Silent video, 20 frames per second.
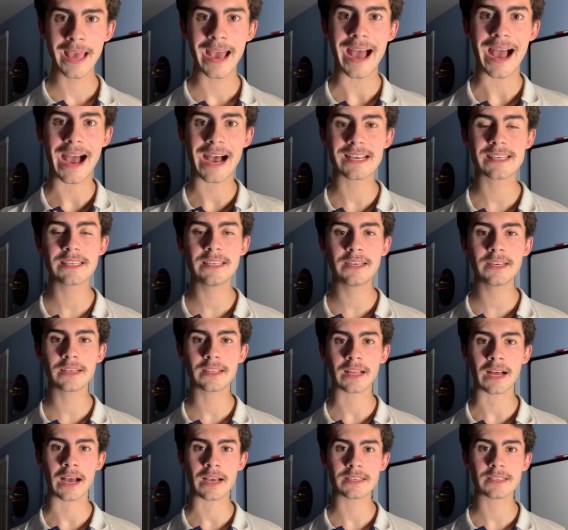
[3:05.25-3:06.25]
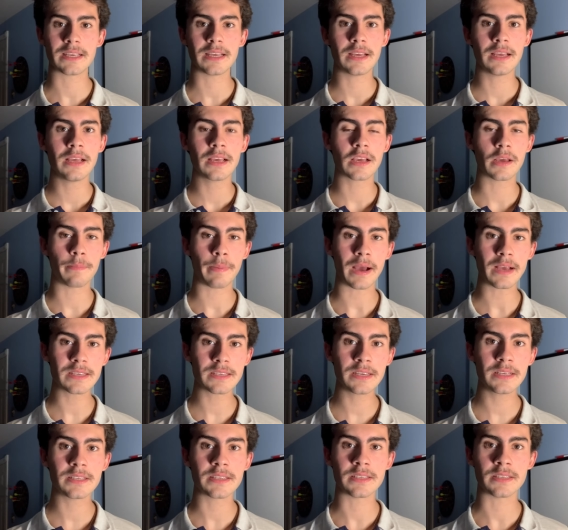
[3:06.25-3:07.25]
As seen in class,
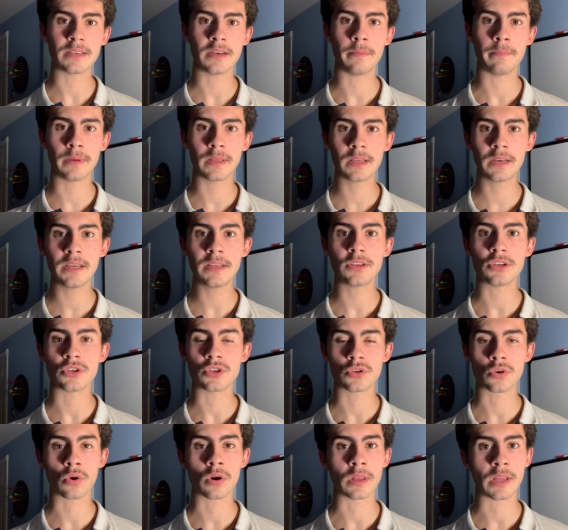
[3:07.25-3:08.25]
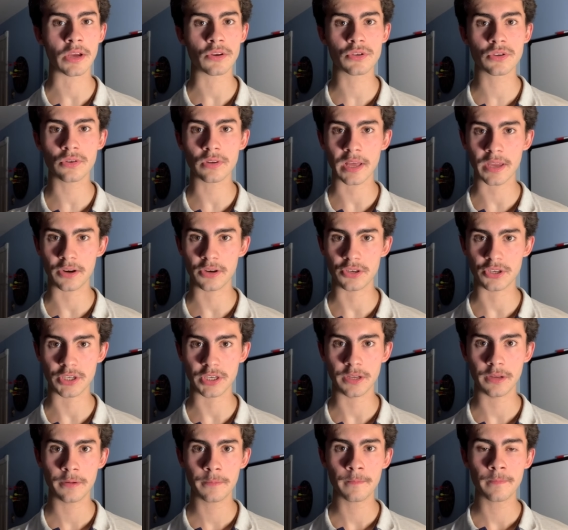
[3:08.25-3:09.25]
capacitance is an ability to store electrical energy,
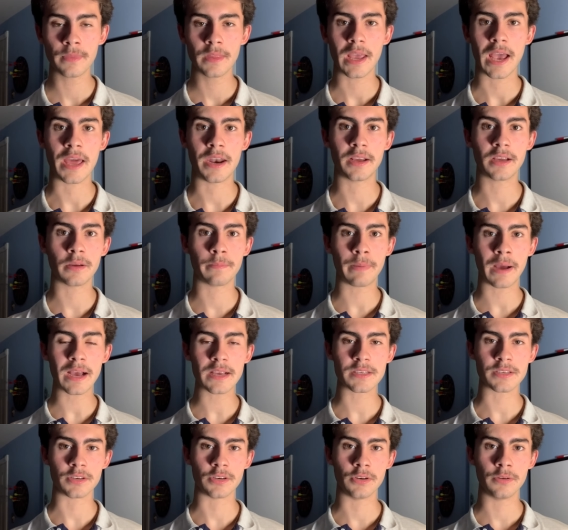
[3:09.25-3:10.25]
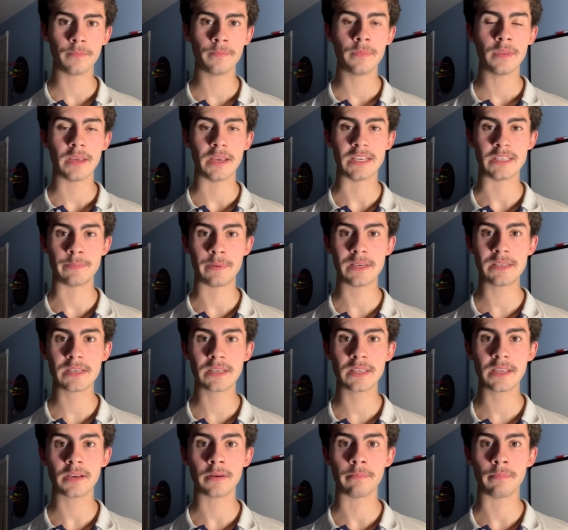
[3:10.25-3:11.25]
and a capacitor is
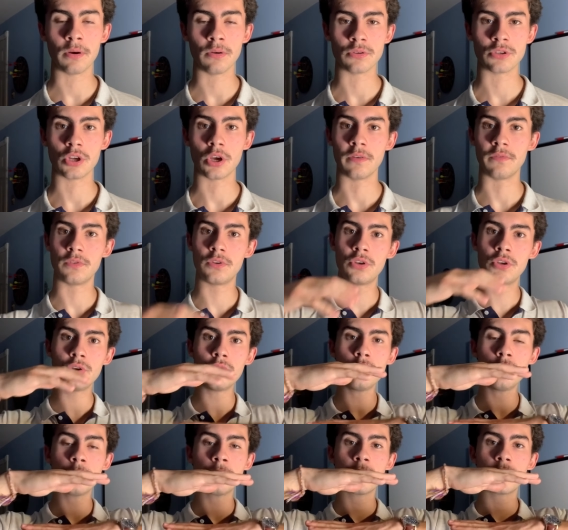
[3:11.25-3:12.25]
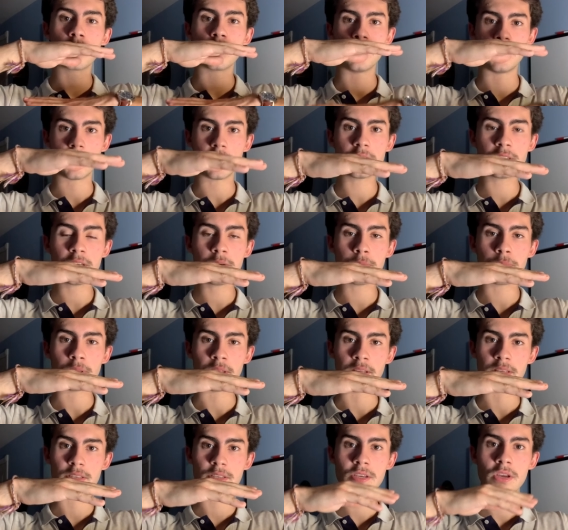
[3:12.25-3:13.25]
basically composed of two conducting
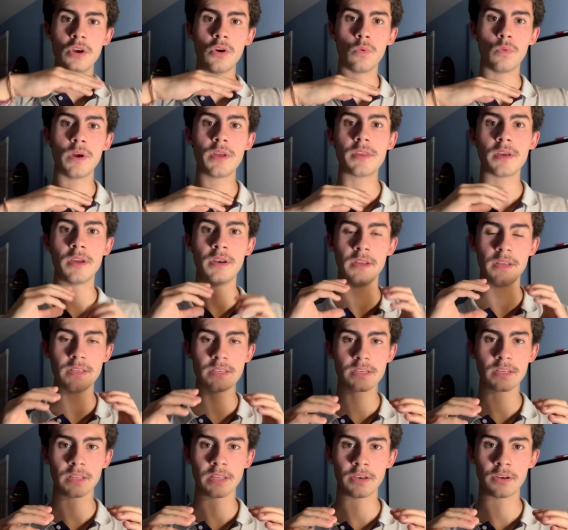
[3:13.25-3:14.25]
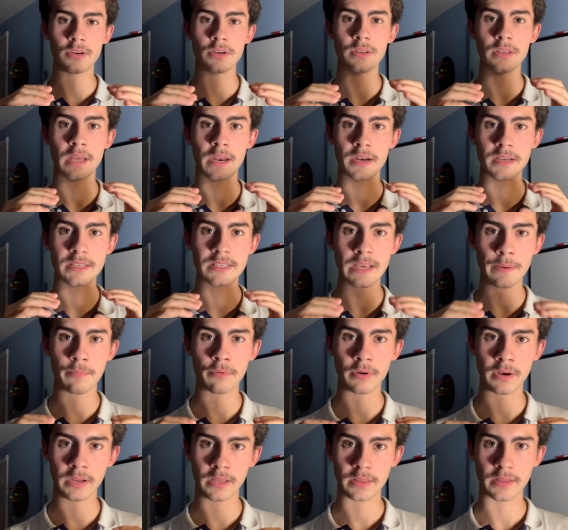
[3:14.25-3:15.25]
plates with an insulator that is
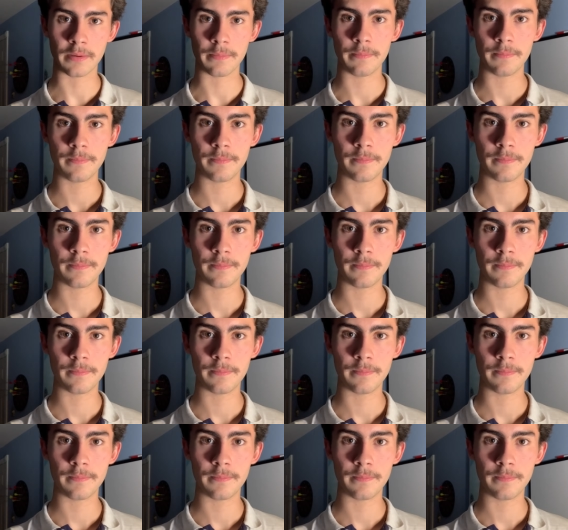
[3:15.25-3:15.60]
separating them.